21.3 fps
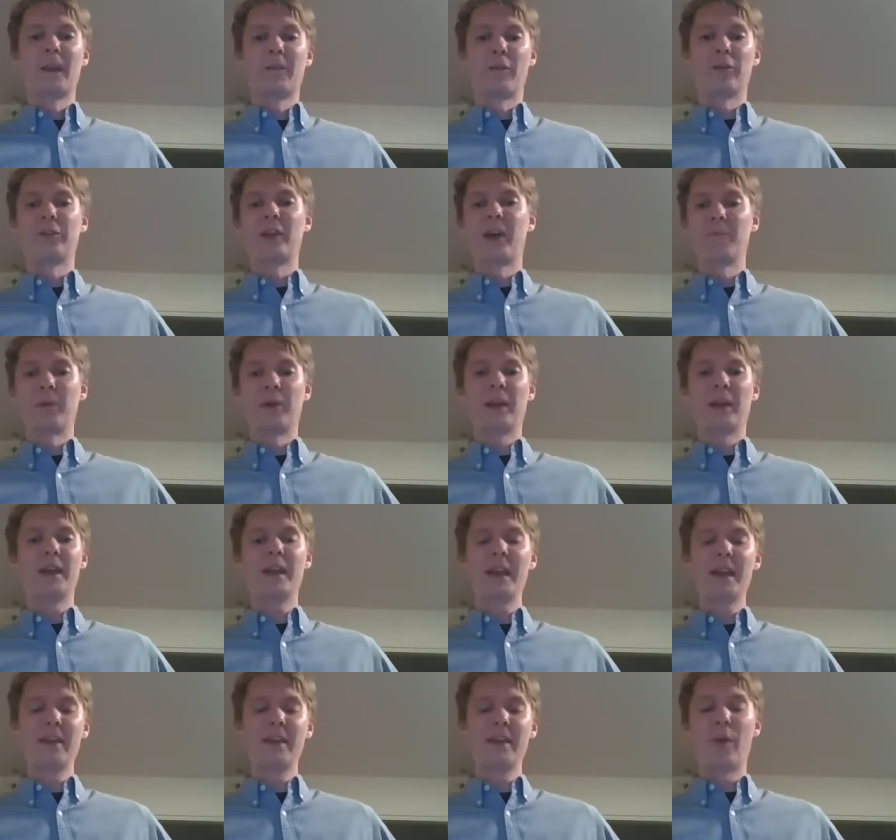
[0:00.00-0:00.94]
For example,
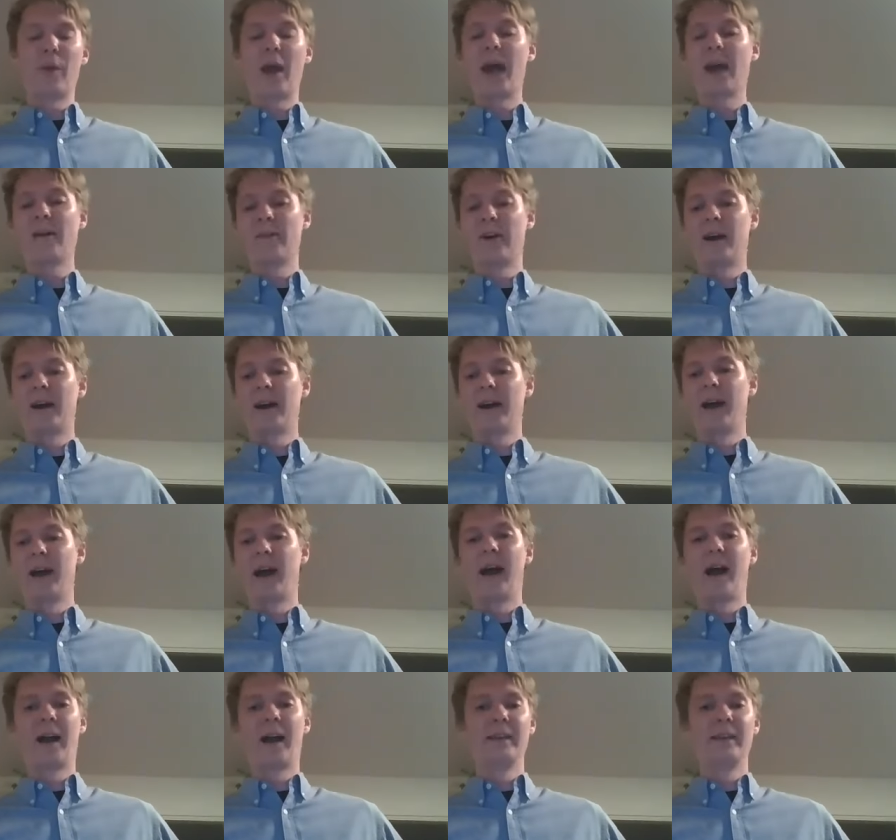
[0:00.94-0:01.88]
if we have
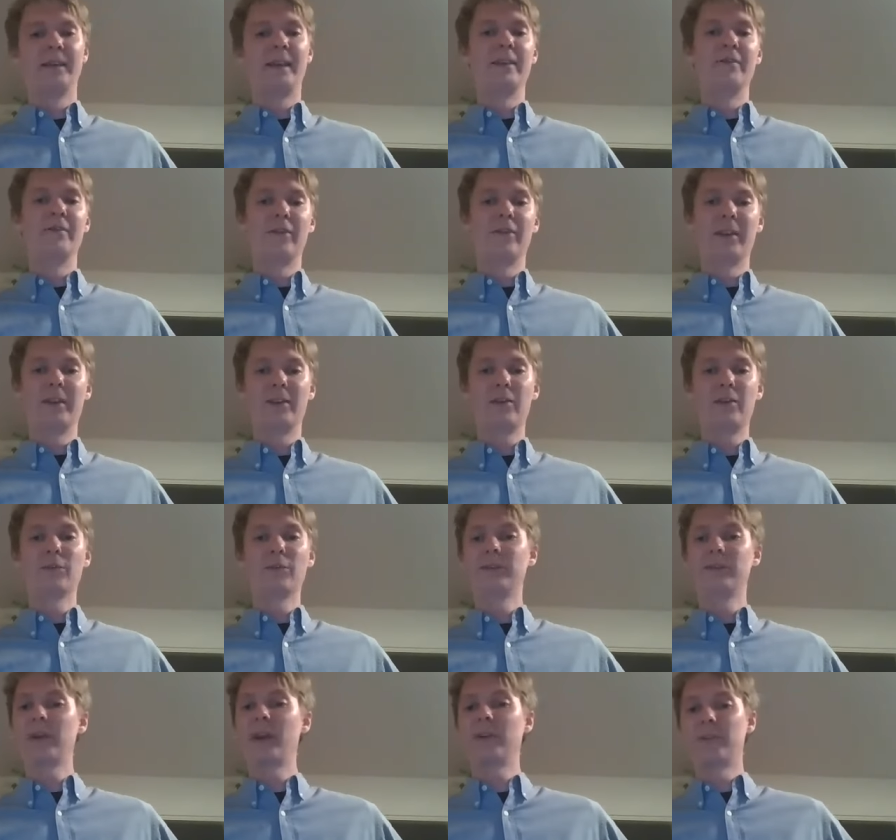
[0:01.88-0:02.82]
a given
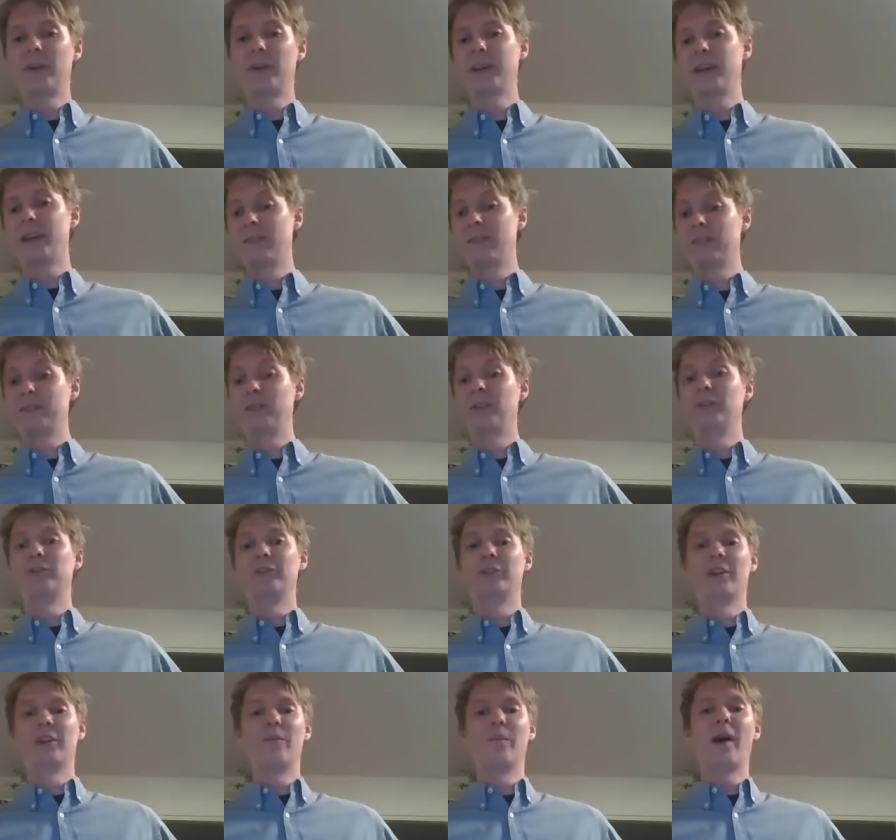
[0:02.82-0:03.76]
utilization, a given
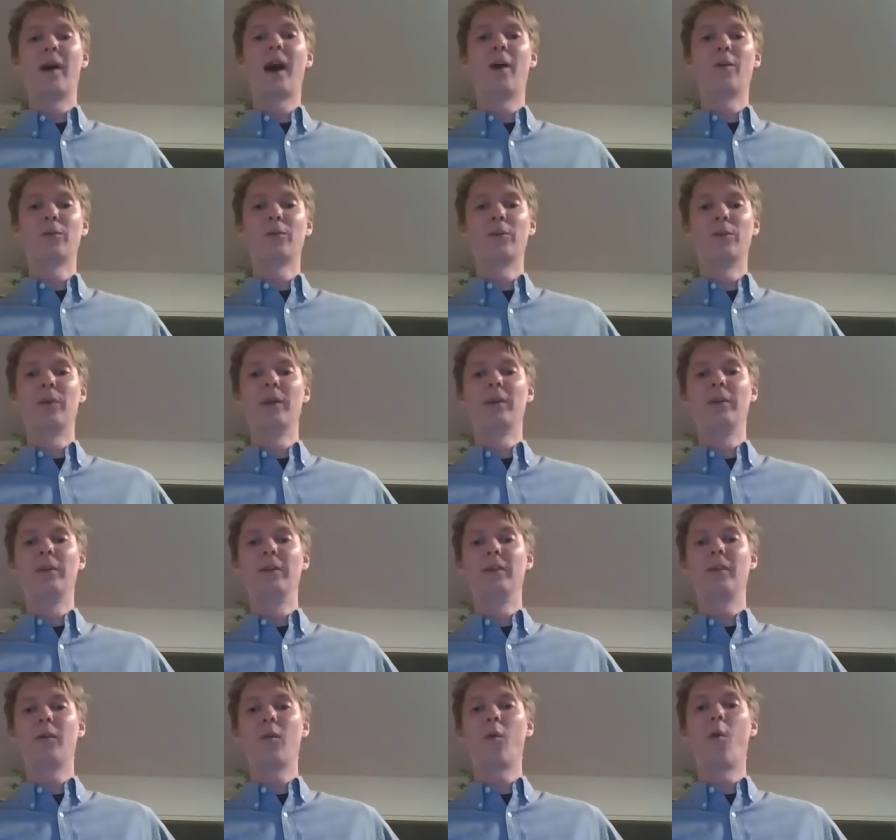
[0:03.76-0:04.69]
system, how could
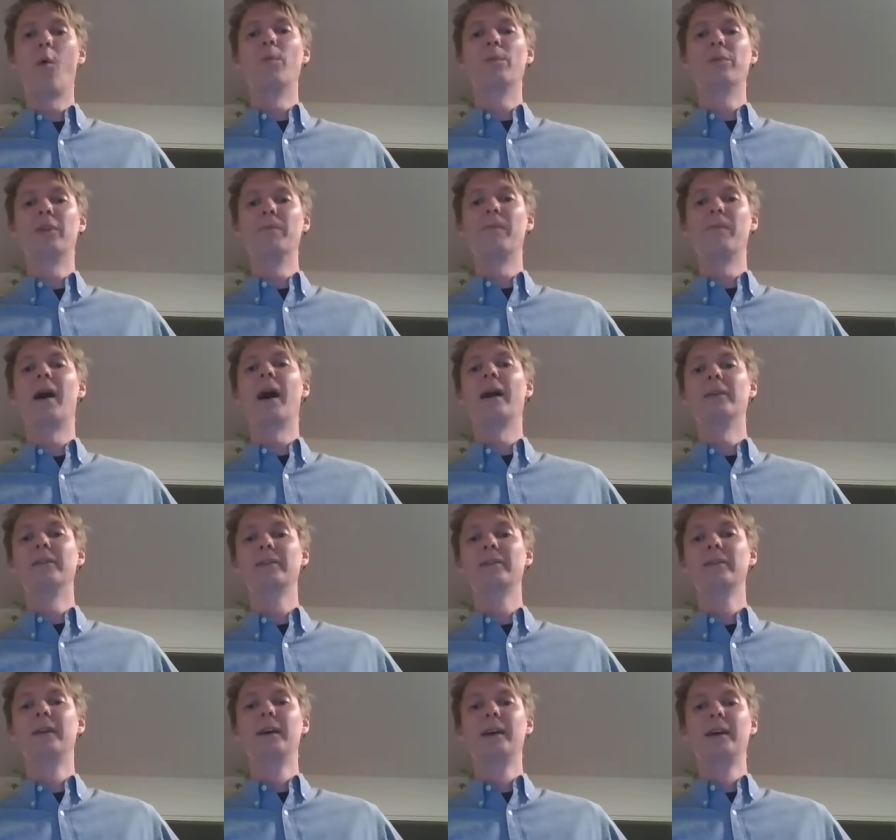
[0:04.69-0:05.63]
we
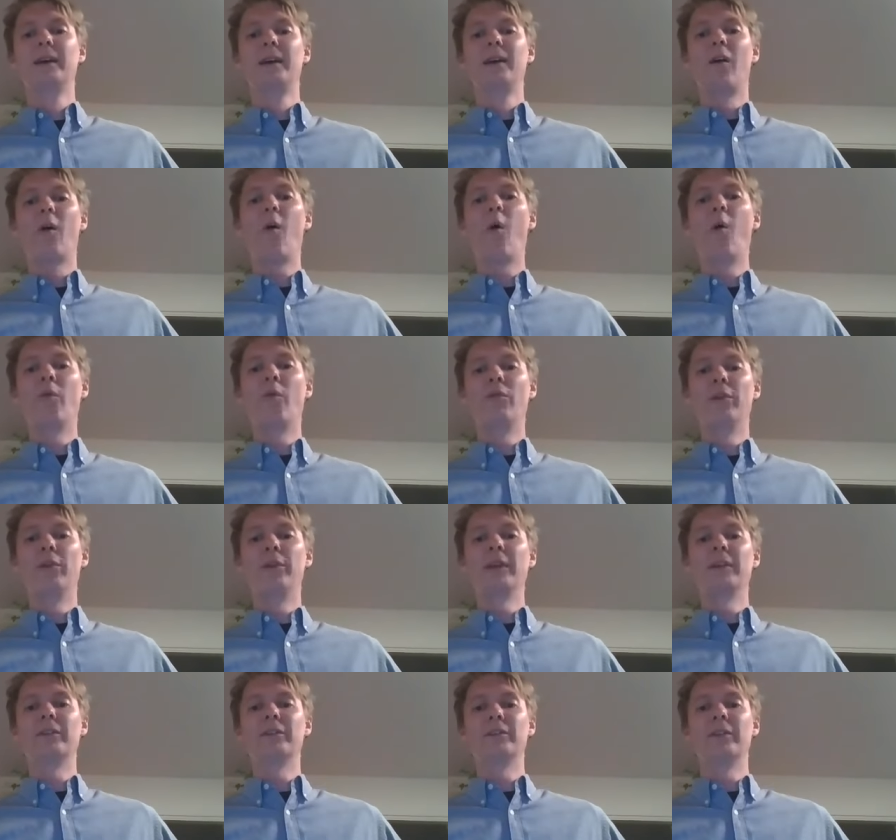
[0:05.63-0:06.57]
optimize over
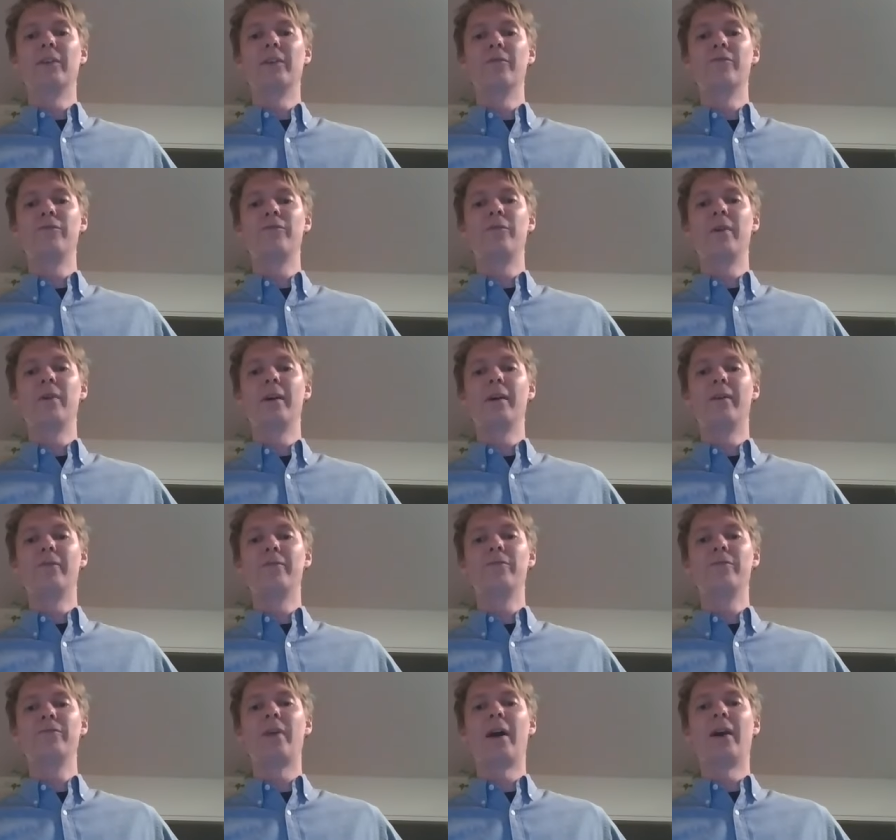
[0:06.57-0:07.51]
this
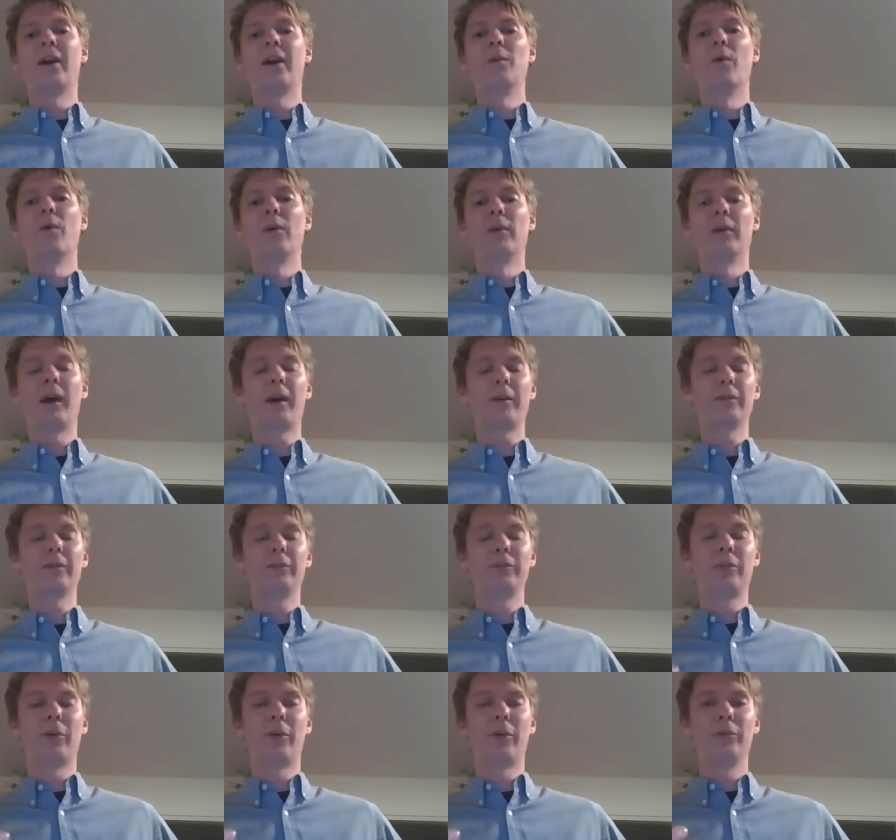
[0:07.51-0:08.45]
variable
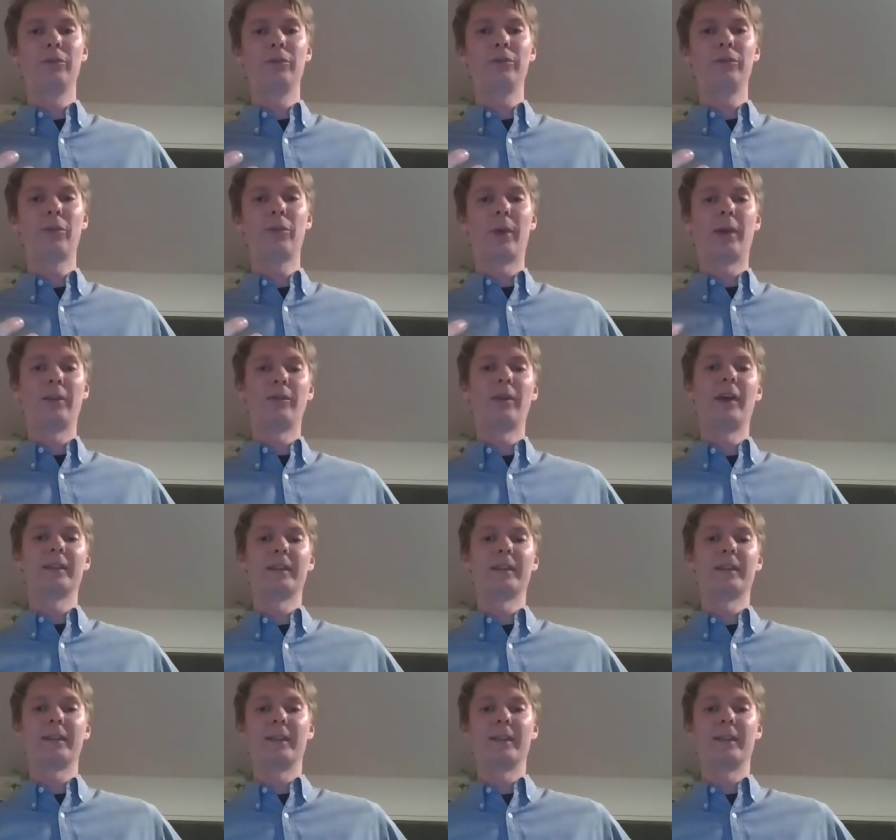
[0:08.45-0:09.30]
so that we get